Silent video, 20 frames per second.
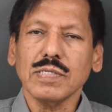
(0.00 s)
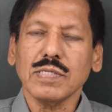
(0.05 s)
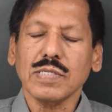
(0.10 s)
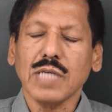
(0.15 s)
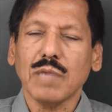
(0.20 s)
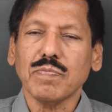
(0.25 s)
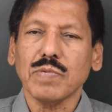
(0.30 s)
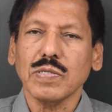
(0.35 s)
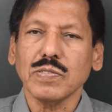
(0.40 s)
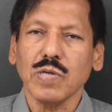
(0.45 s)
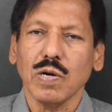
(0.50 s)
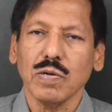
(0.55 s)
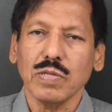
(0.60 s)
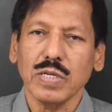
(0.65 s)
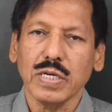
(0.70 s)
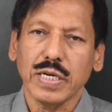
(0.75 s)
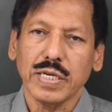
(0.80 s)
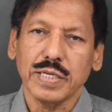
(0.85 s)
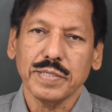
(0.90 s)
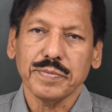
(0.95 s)
Captain
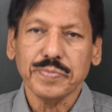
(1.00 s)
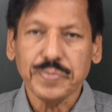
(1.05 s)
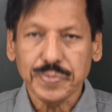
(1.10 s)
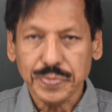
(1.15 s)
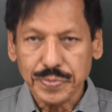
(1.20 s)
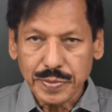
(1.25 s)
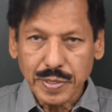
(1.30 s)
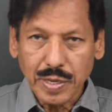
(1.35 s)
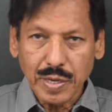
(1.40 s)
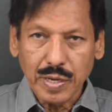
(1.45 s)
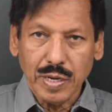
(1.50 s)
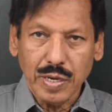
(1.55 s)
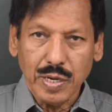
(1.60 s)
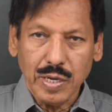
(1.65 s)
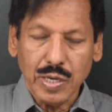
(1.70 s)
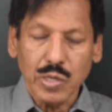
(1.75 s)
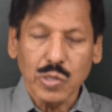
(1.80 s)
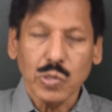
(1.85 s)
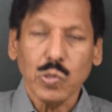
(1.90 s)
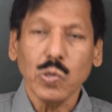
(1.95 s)
Chaudhari.
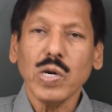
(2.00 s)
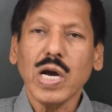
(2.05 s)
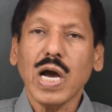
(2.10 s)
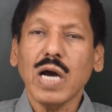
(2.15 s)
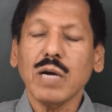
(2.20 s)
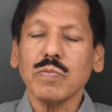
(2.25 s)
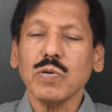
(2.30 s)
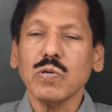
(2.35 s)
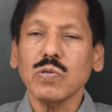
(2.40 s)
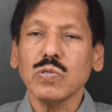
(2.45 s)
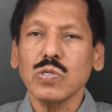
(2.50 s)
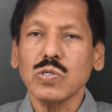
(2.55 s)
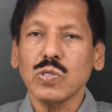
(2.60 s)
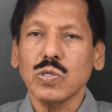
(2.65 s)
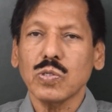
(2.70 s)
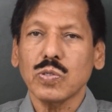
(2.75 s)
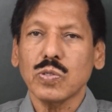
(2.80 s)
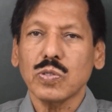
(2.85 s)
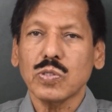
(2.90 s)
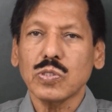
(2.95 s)
Today I am going to